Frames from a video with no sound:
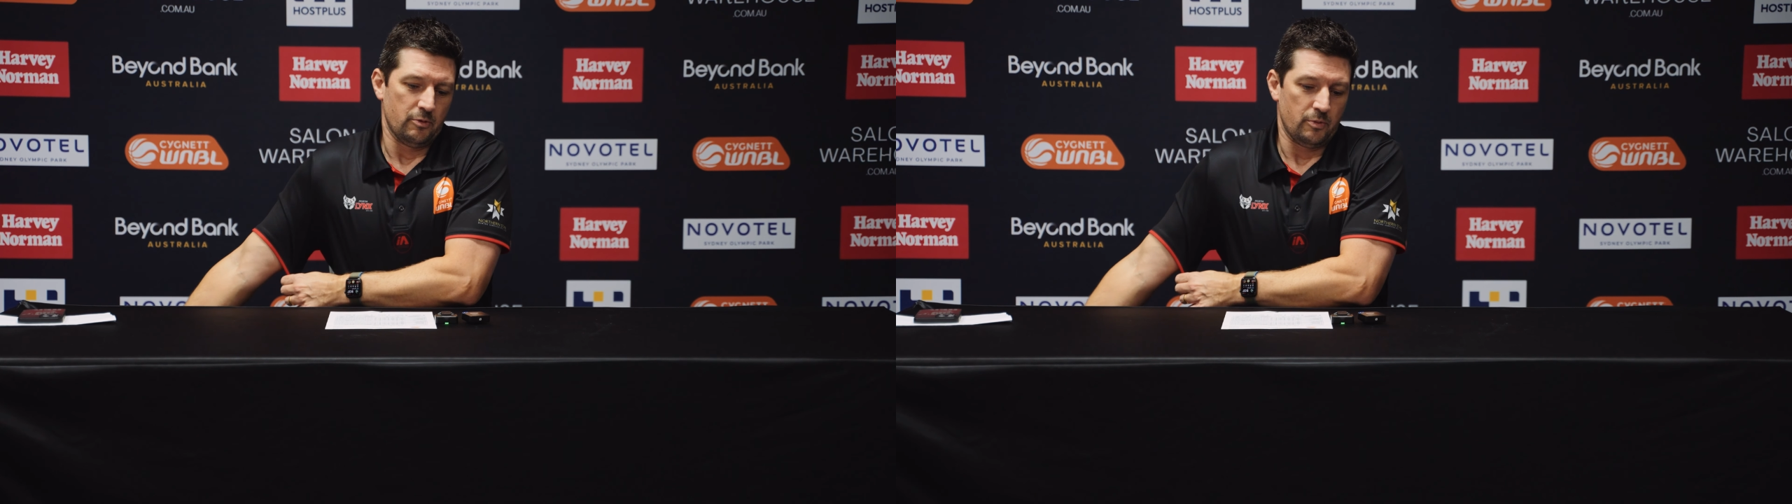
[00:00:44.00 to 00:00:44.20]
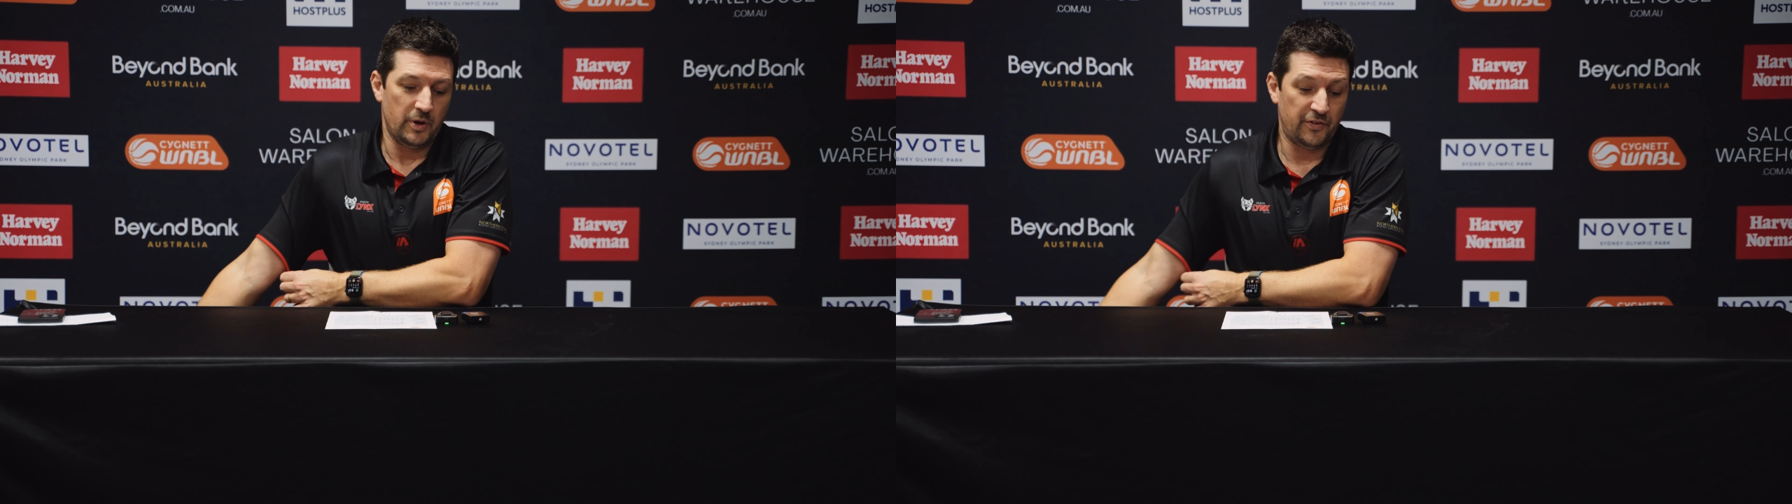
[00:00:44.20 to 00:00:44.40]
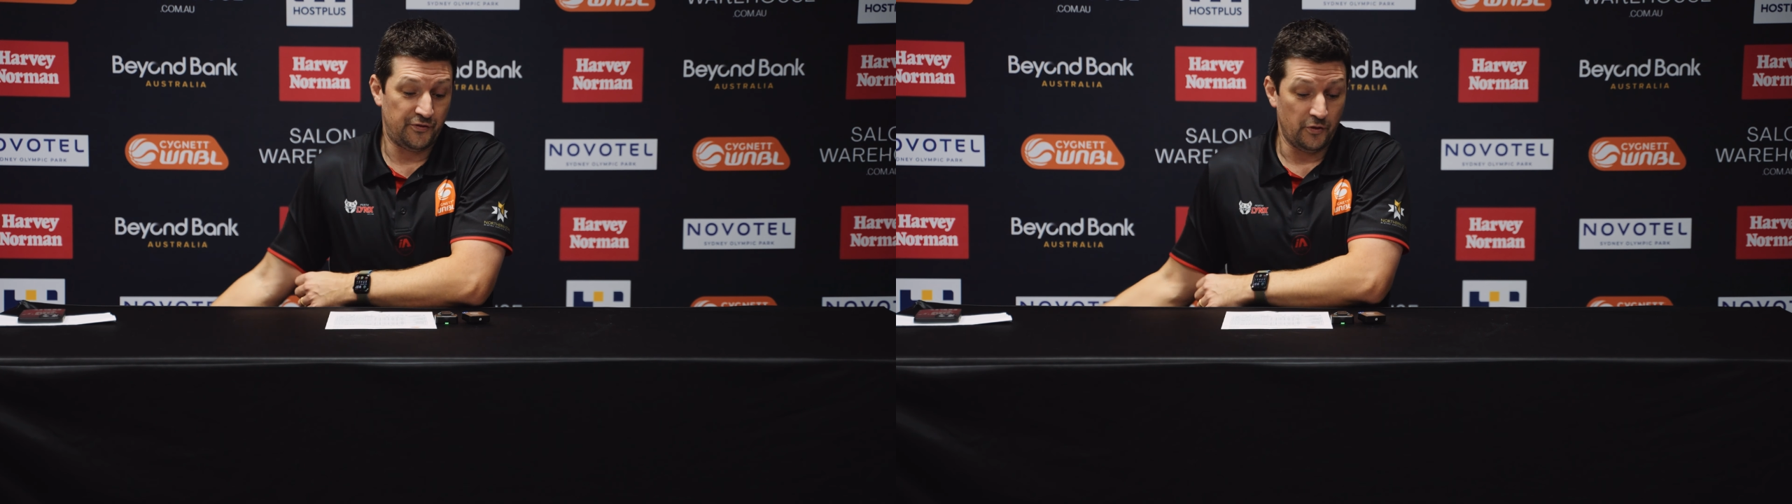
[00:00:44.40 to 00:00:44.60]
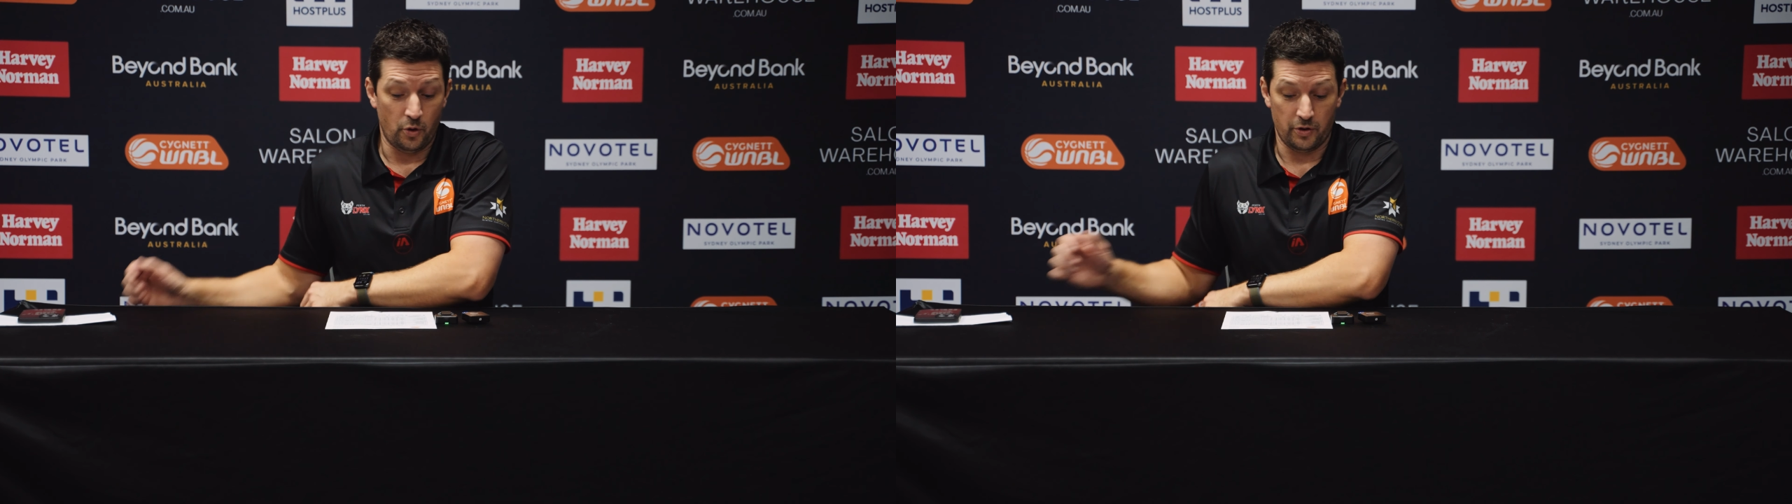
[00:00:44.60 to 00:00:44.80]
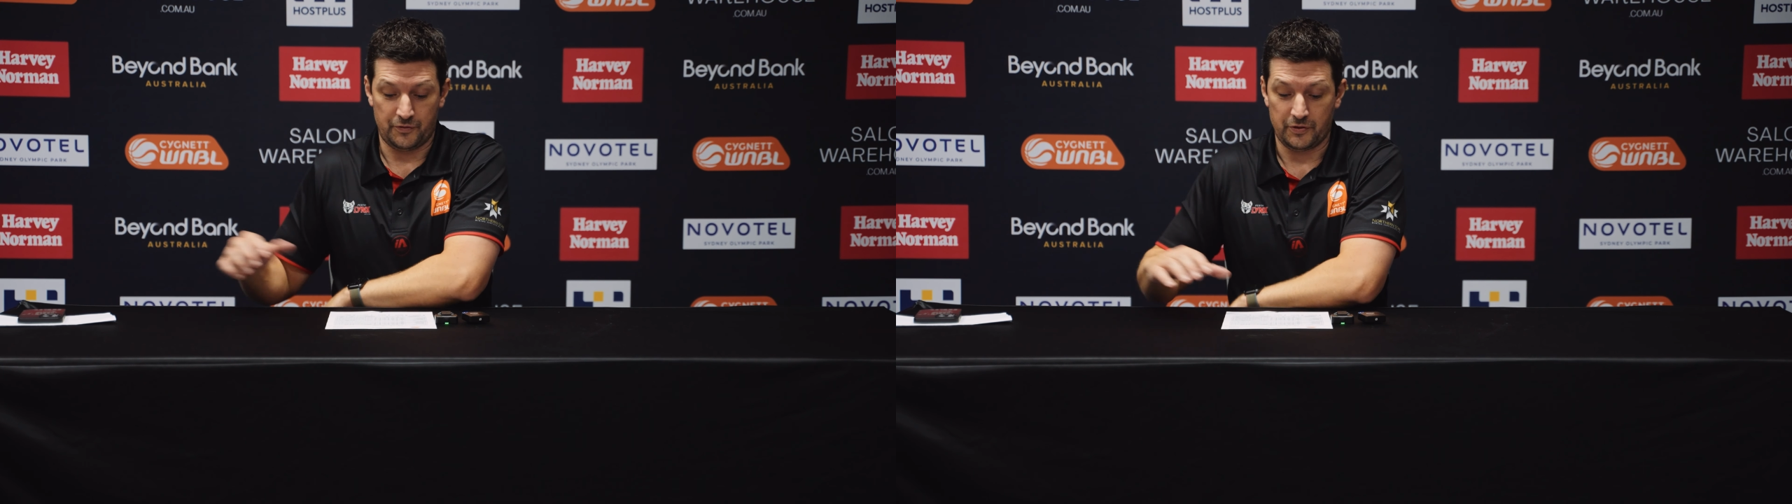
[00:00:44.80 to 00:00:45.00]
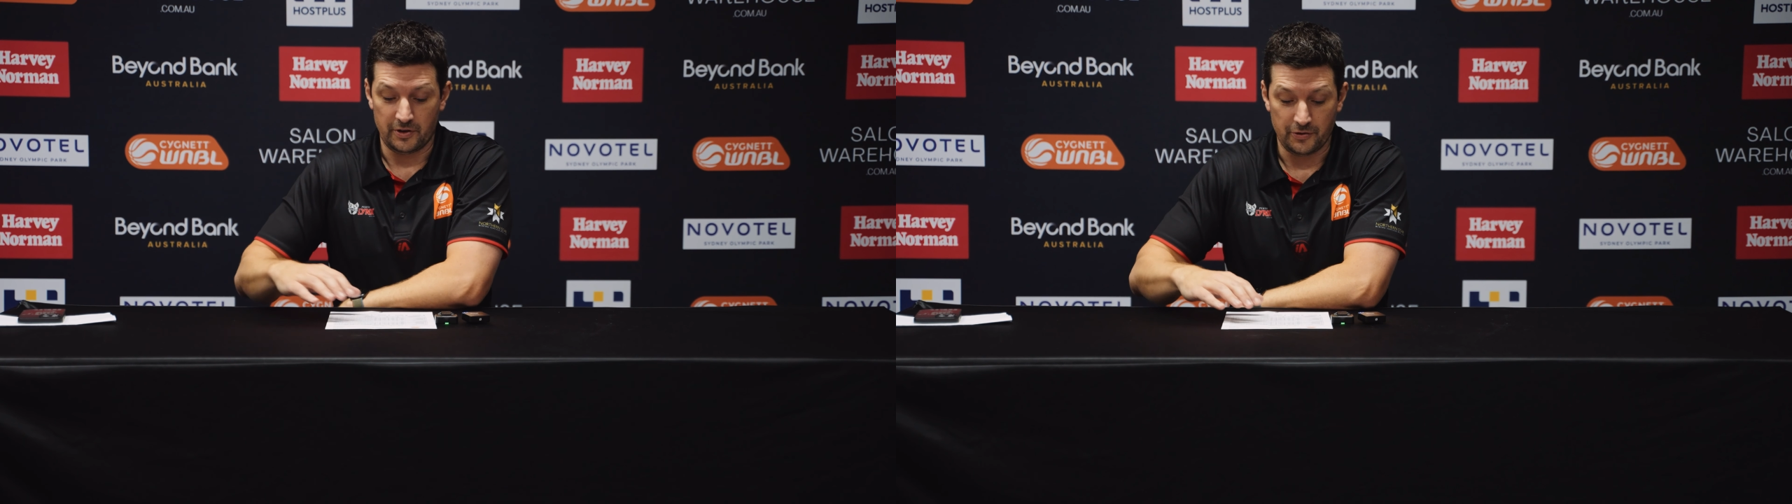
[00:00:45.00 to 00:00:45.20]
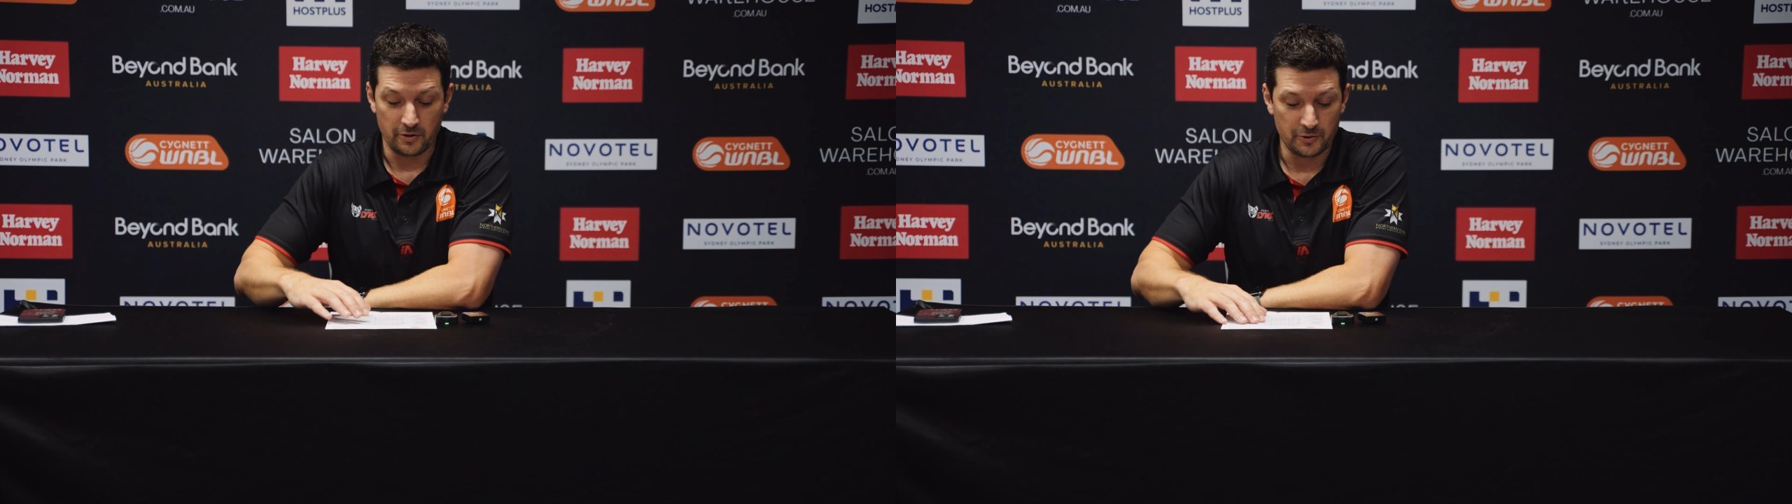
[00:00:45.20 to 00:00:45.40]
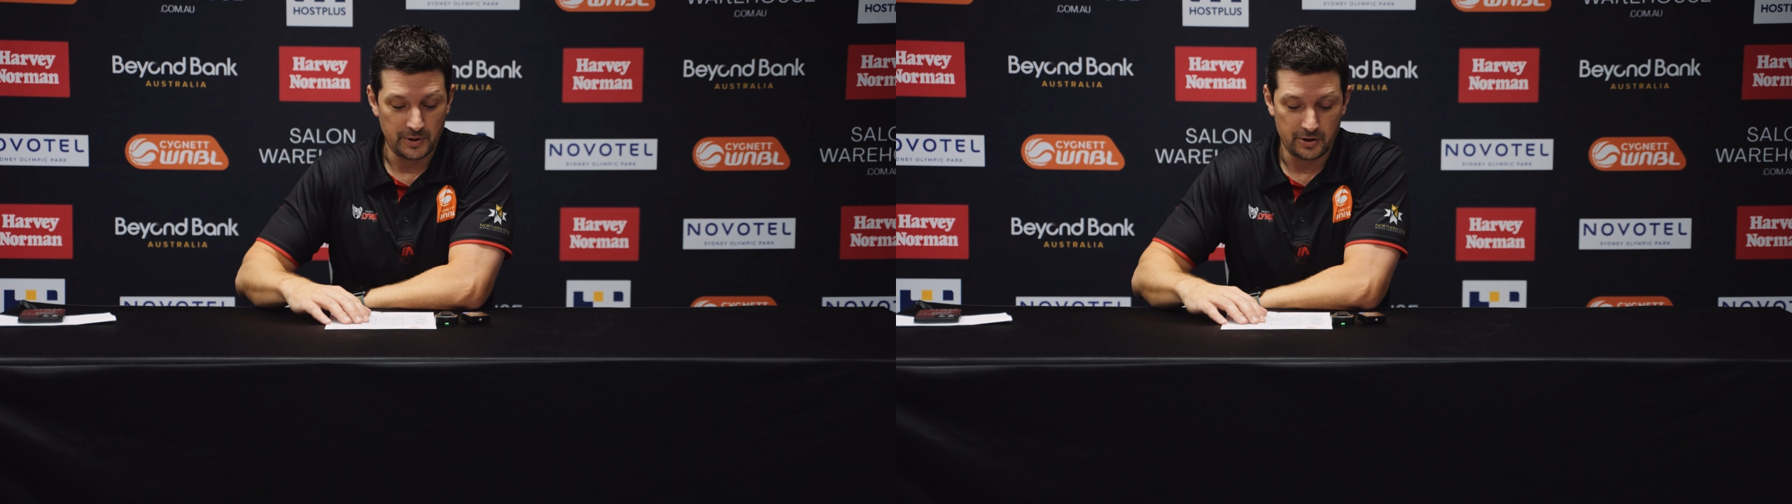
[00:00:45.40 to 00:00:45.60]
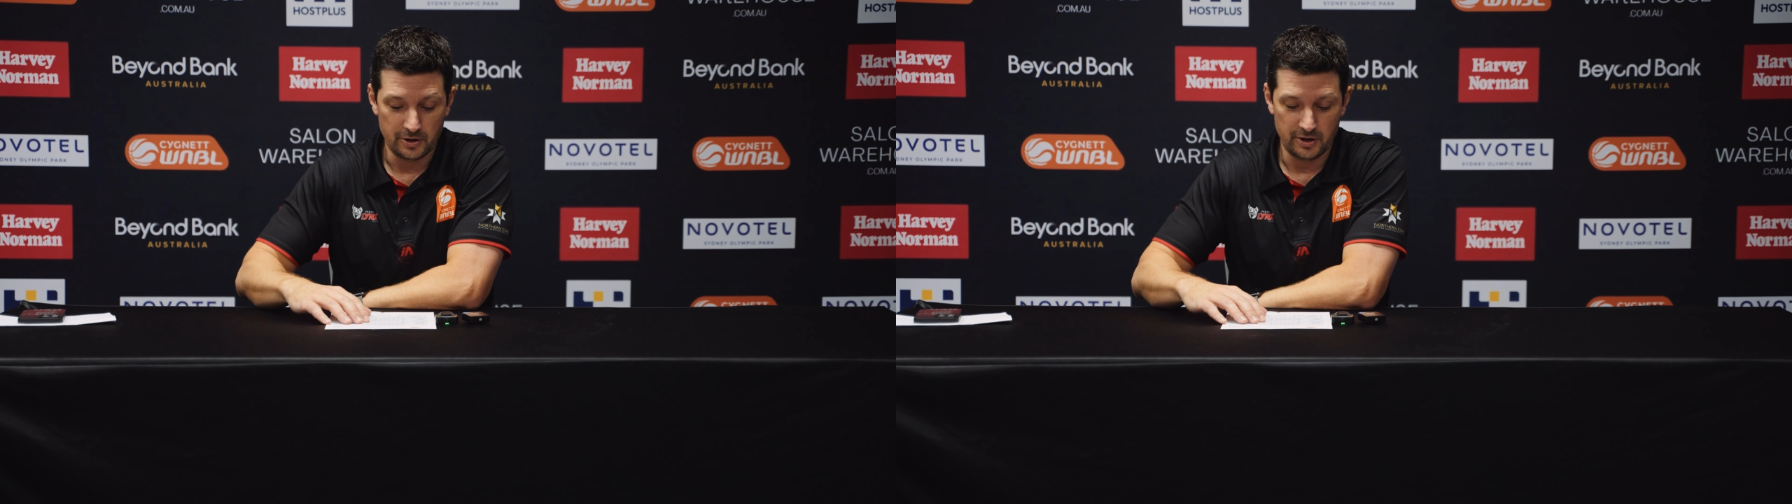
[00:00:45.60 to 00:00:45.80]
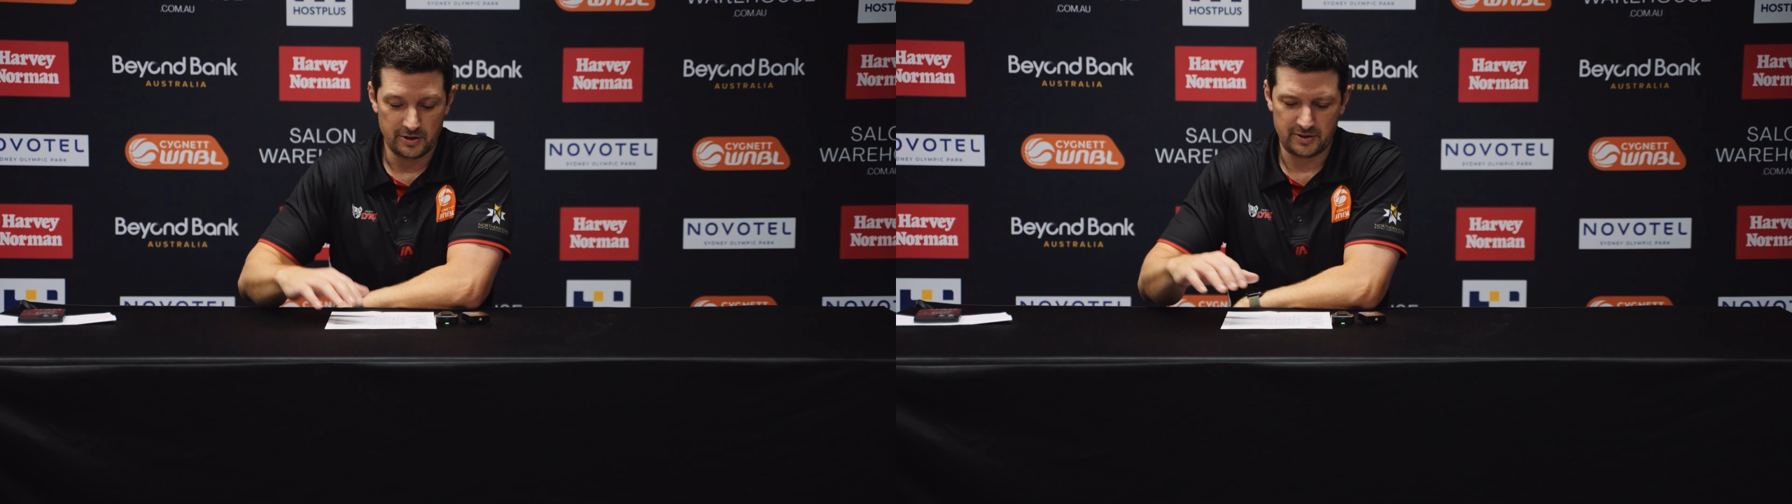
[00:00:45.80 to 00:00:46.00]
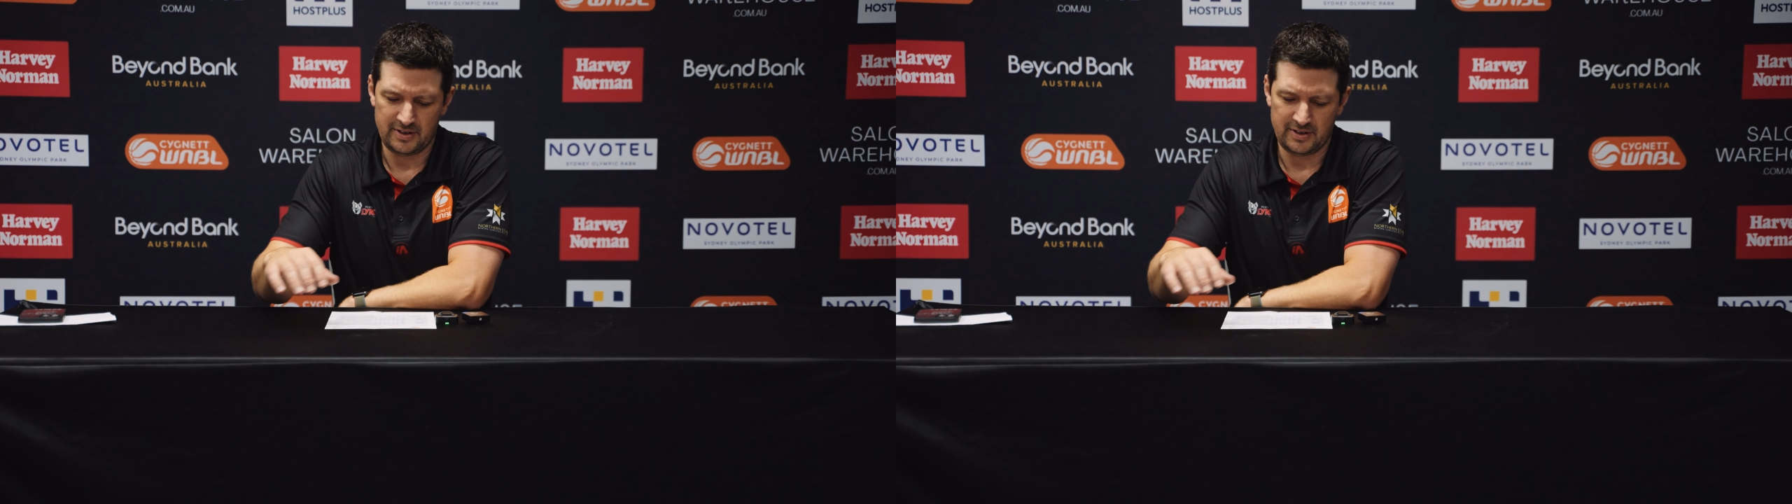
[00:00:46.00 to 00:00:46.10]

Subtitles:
We fought for as long as we could.